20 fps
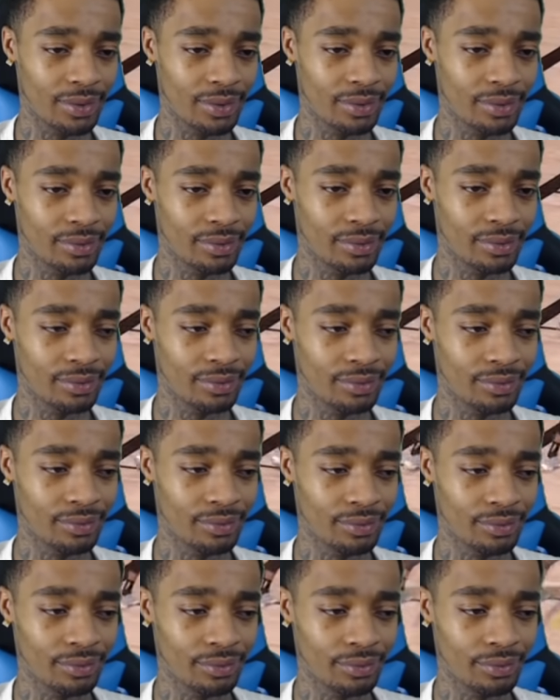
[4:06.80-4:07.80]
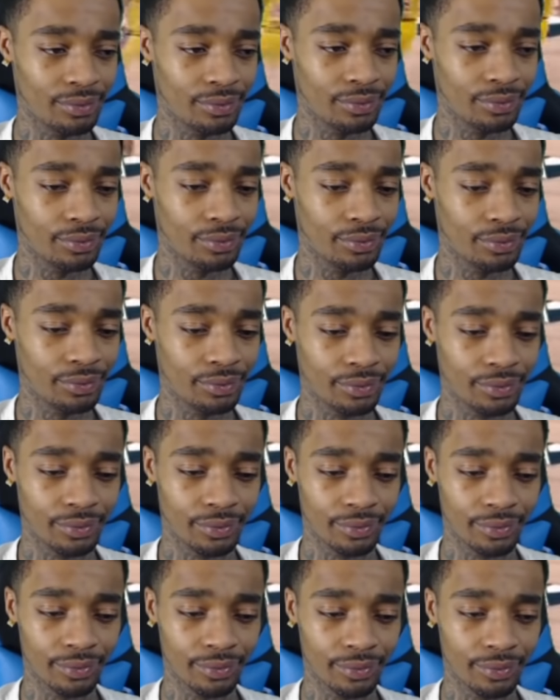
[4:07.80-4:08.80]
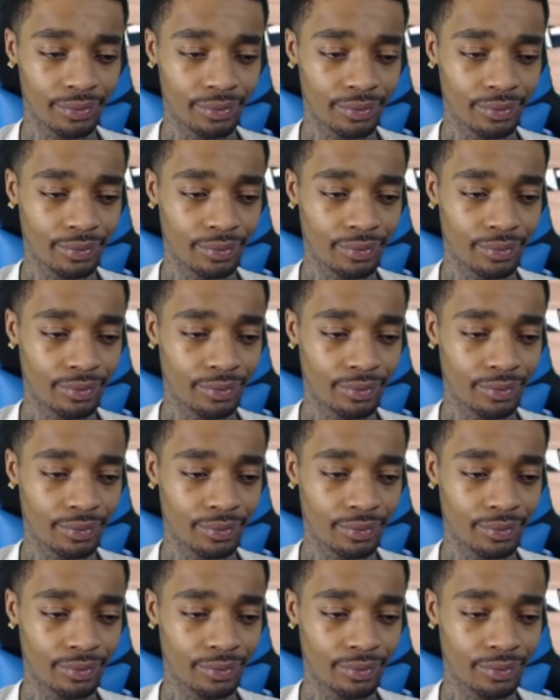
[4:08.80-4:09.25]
[no speech]